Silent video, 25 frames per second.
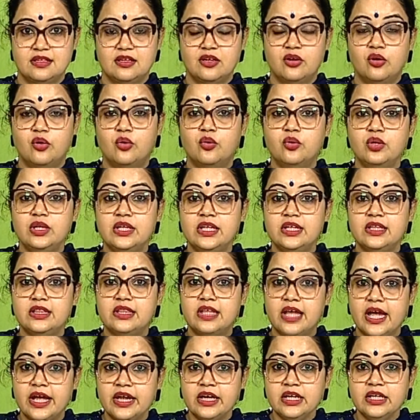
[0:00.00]
Only
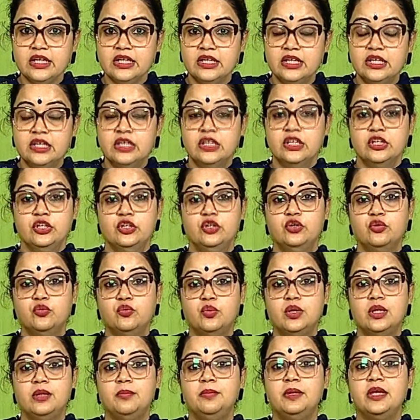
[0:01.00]
then you
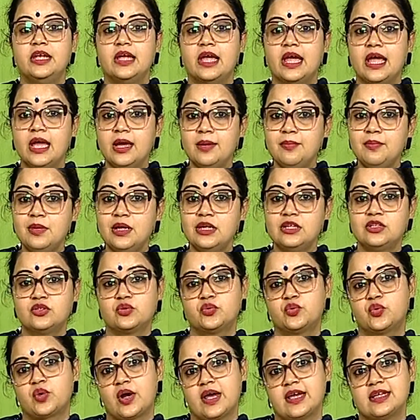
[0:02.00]
will be able to
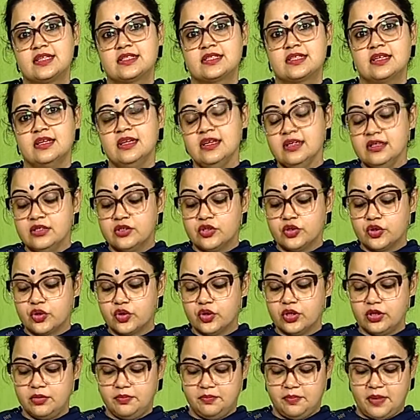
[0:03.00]
write a
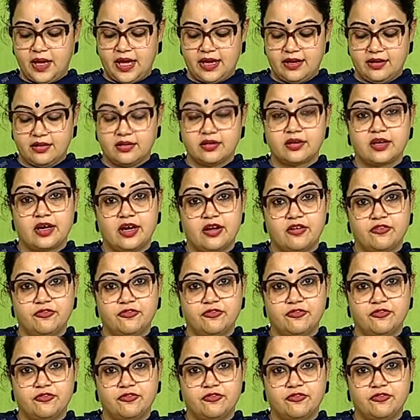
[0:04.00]
good paragraph.